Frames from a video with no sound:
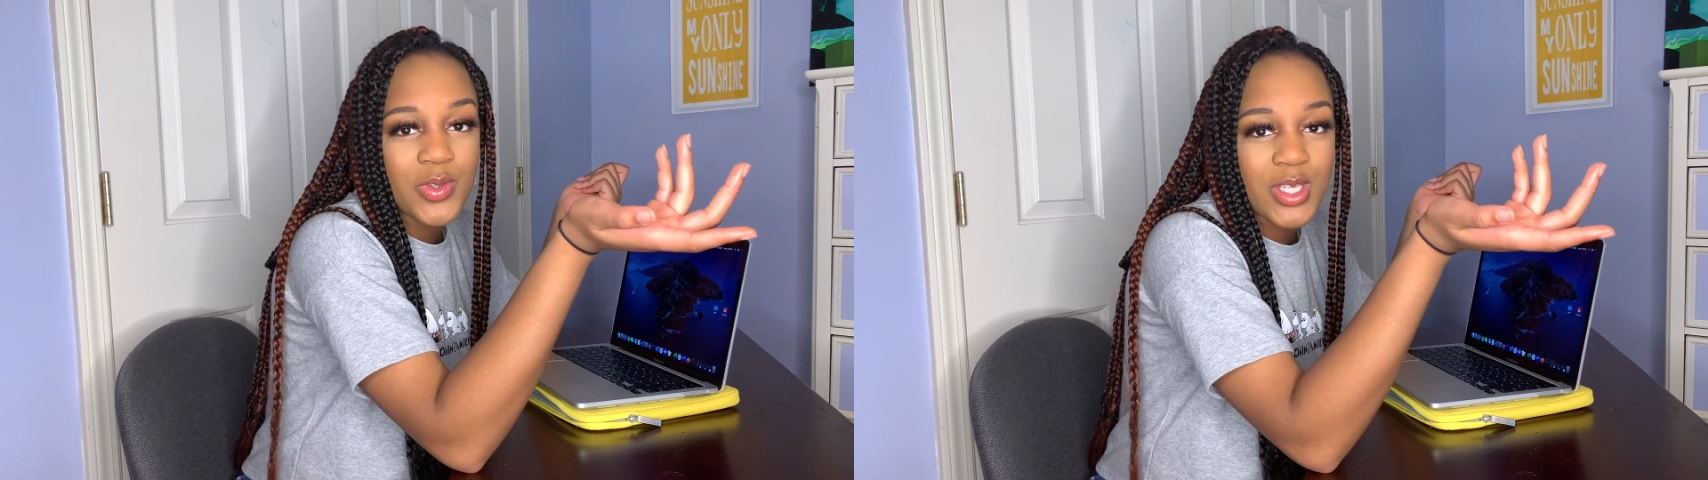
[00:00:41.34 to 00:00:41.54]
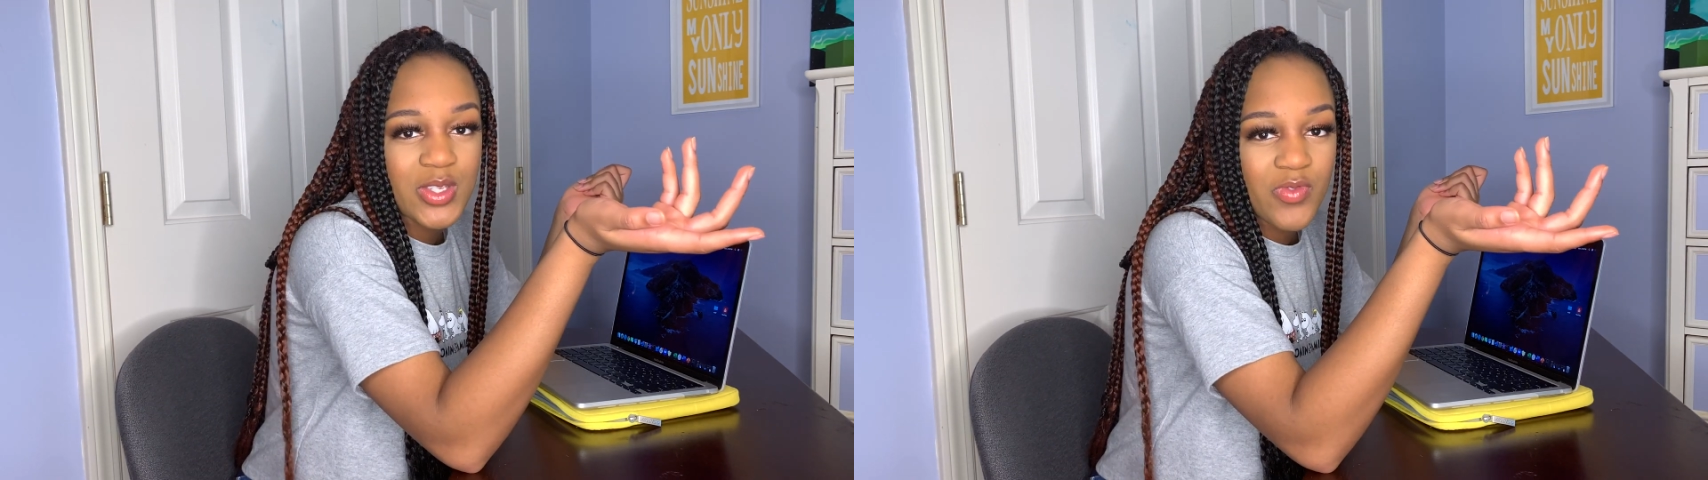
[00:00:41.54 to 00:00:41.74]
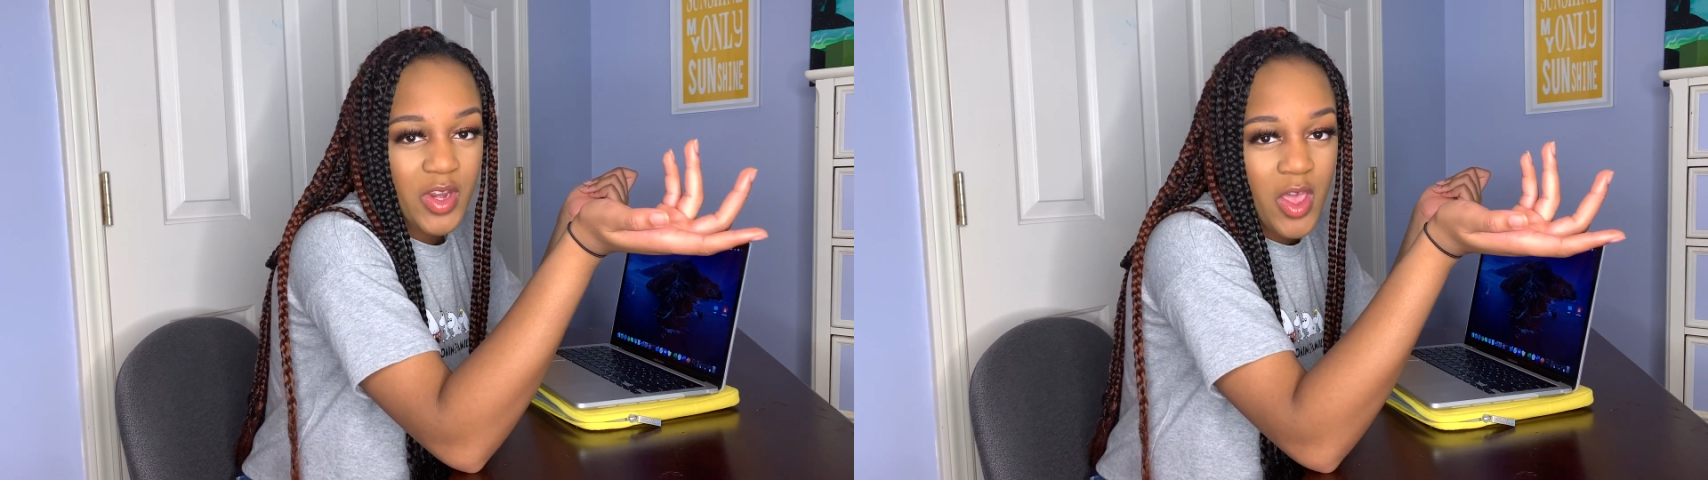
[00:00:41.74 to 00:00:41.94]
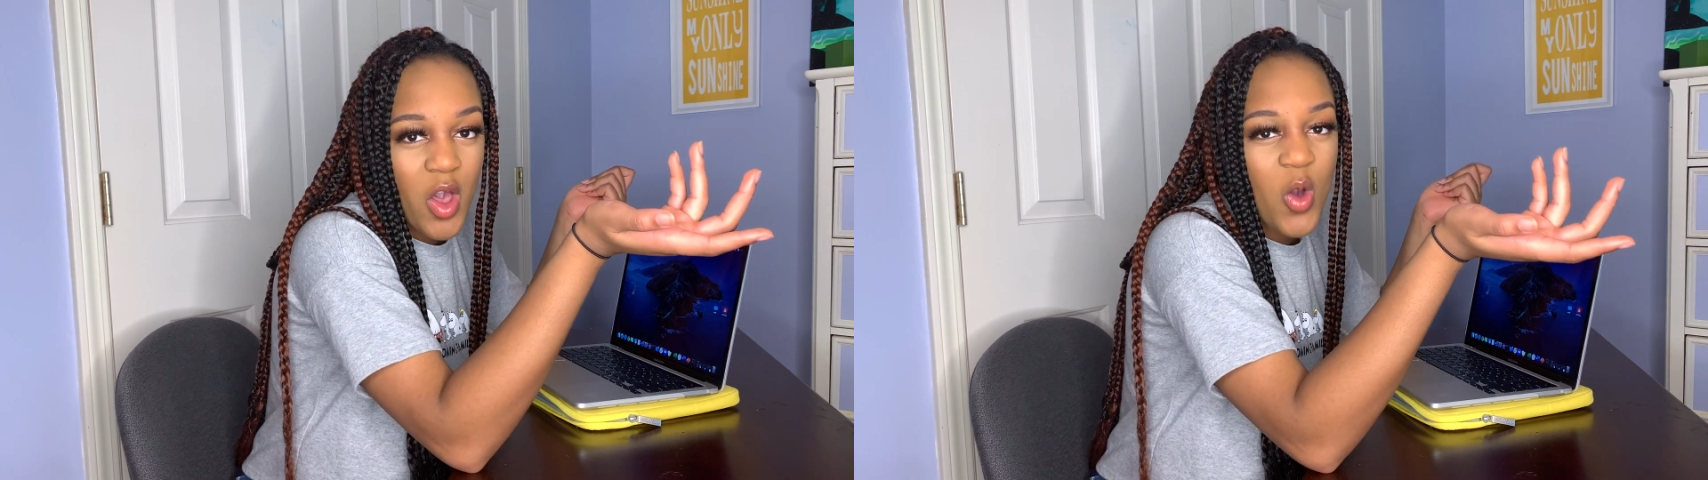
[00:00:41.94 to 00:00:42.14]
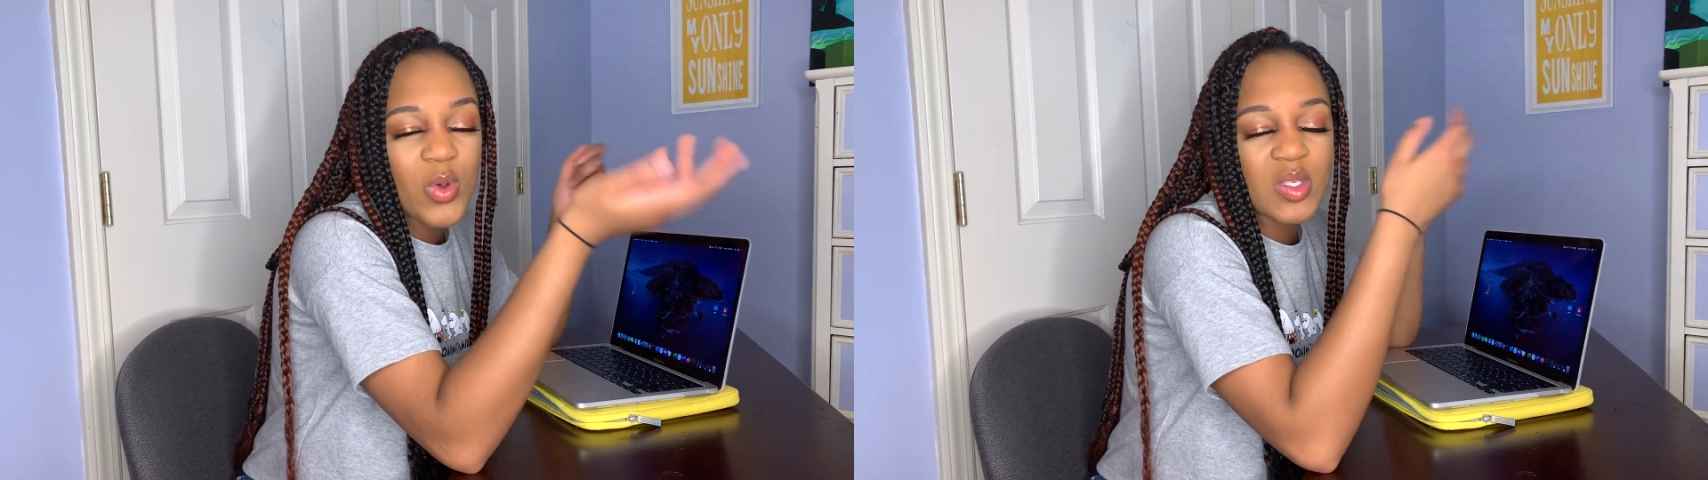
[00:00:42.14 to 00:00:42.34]
this
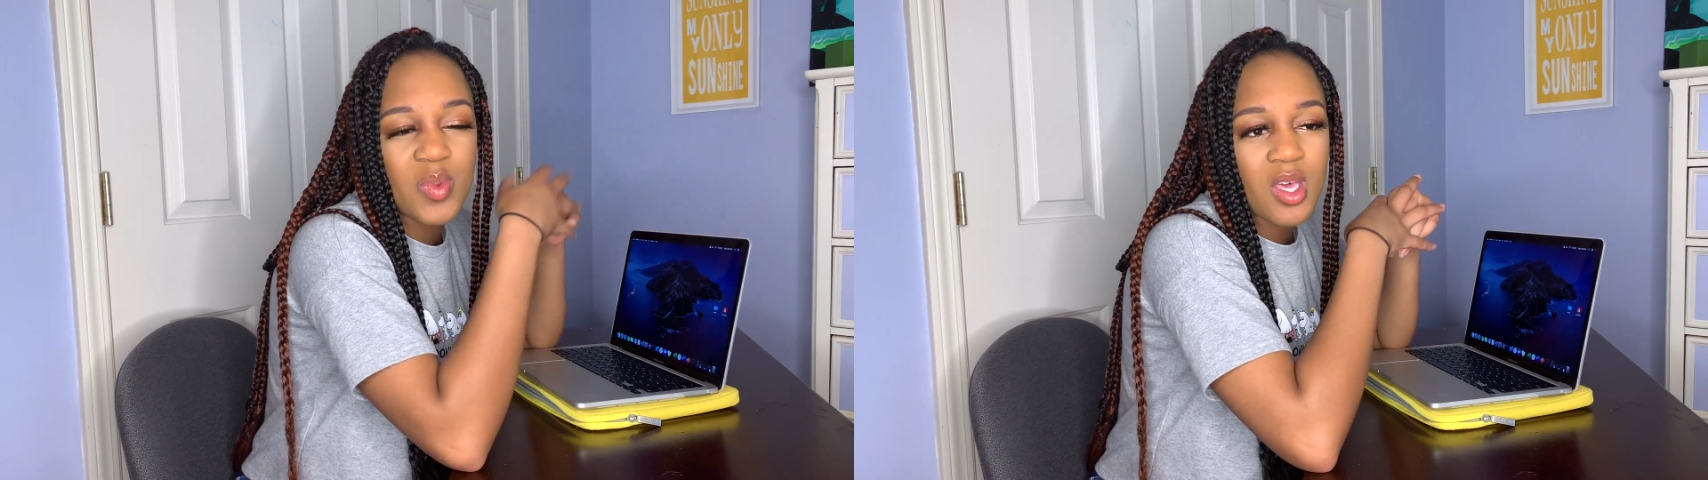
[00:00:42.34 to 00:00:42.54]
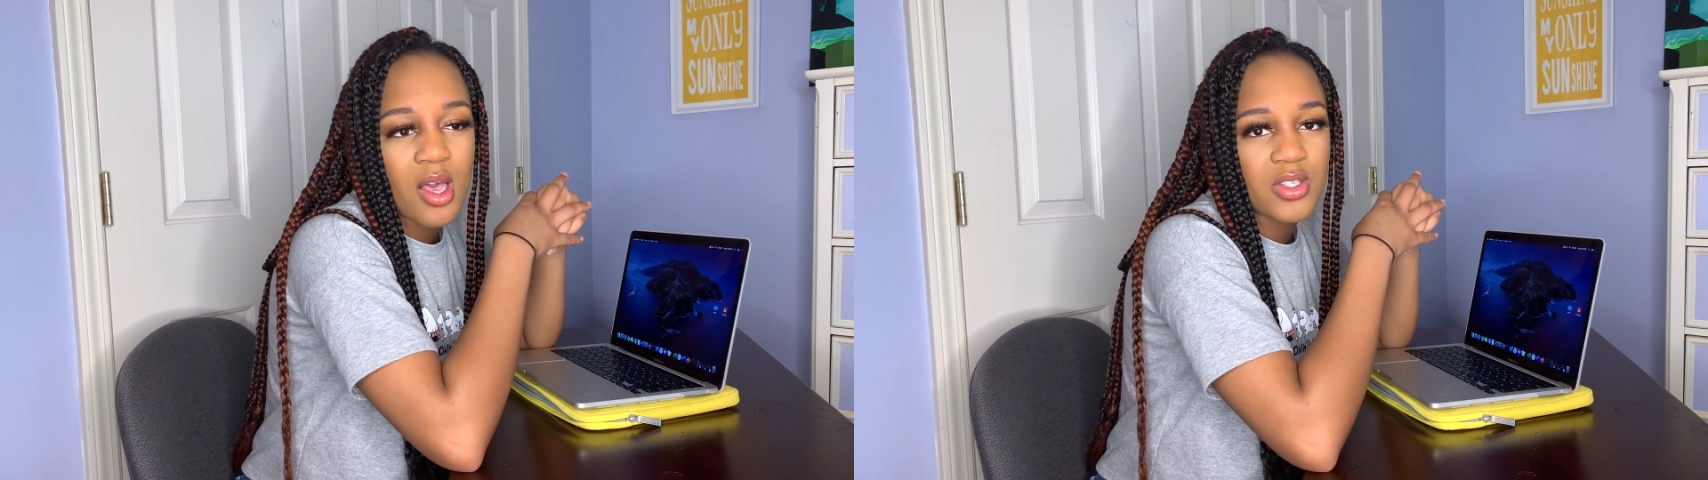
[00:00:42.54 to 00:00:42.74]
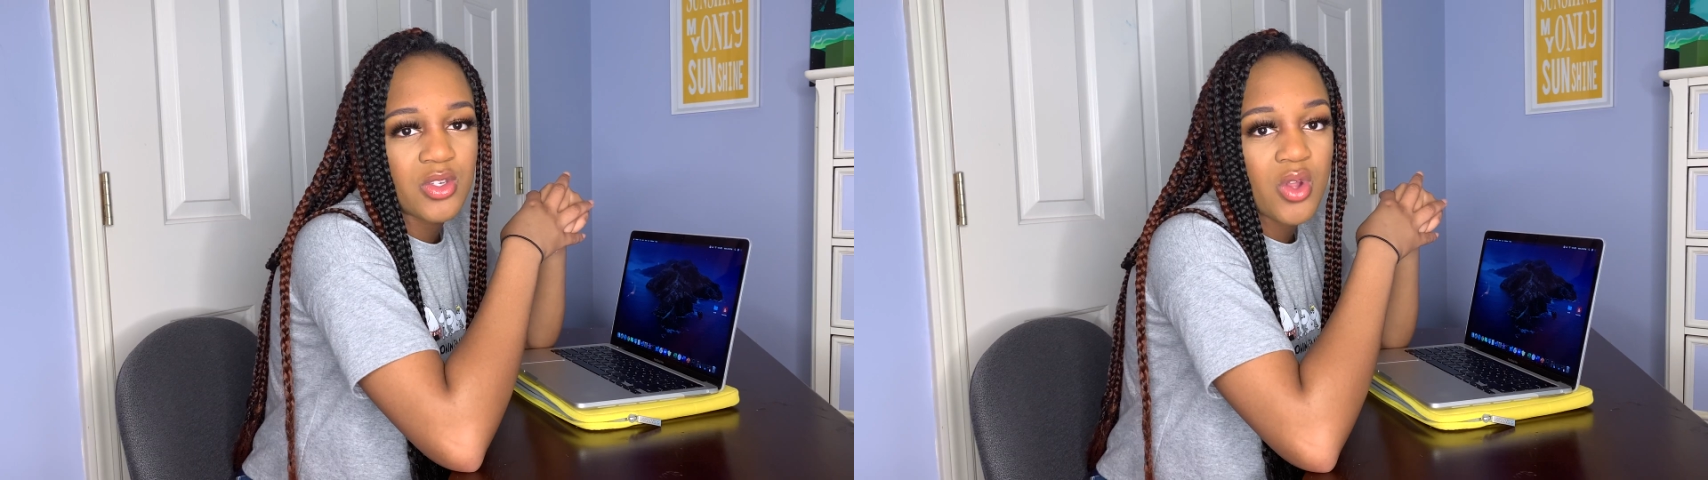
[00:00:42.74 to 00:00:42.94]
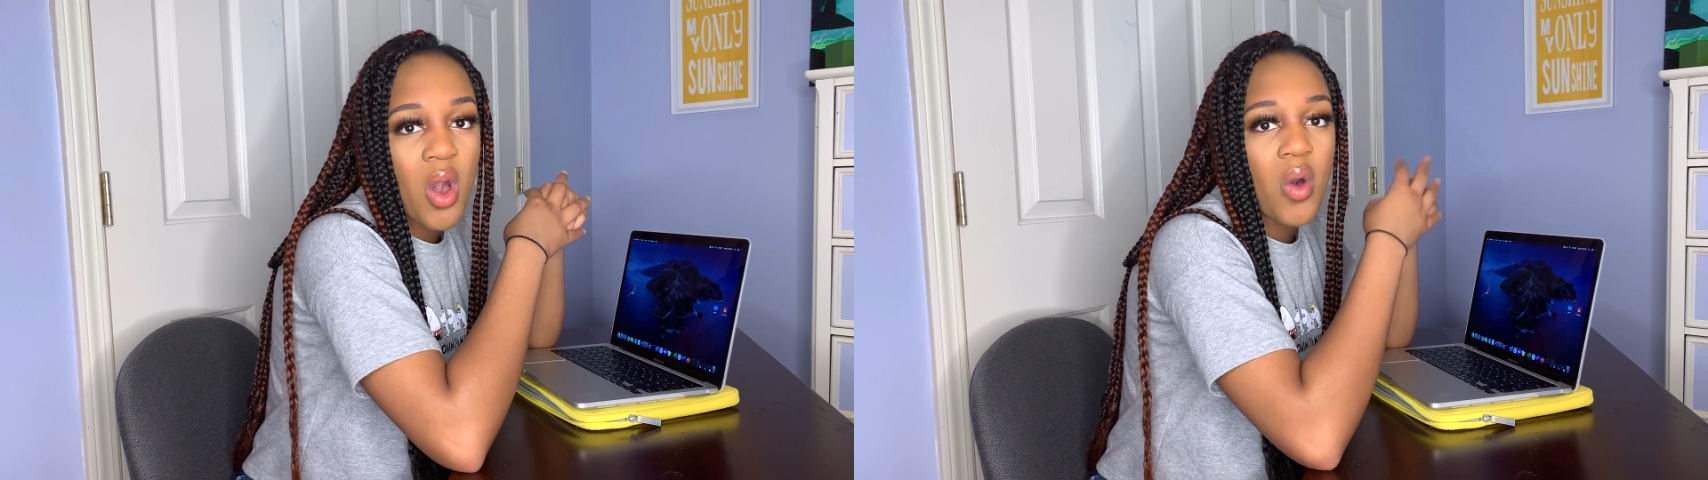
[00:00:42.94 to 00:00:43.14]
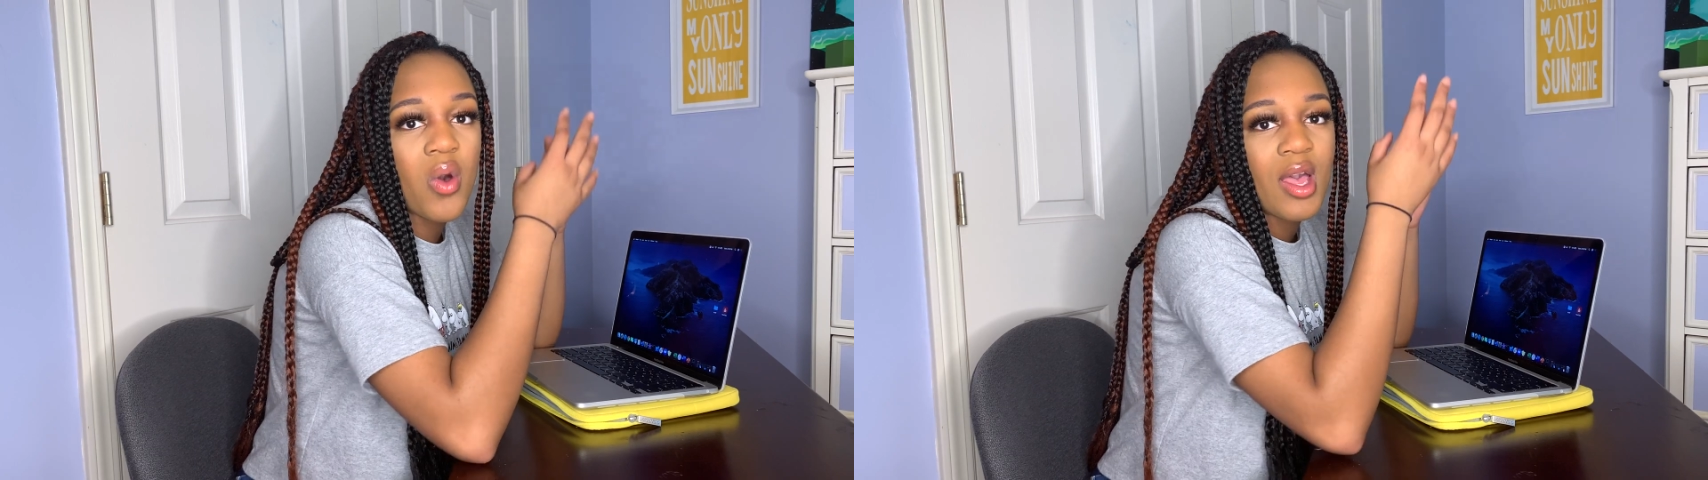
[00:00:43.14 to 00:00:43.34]
video was because, you
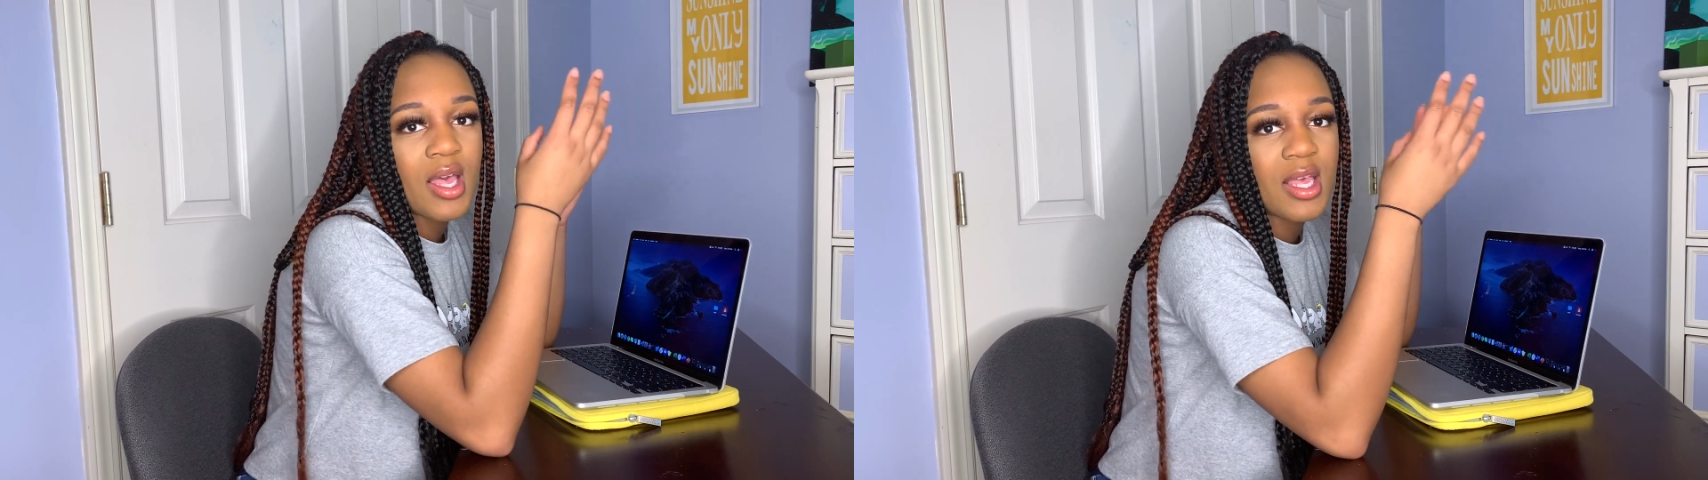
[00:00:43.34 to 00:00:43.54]
know,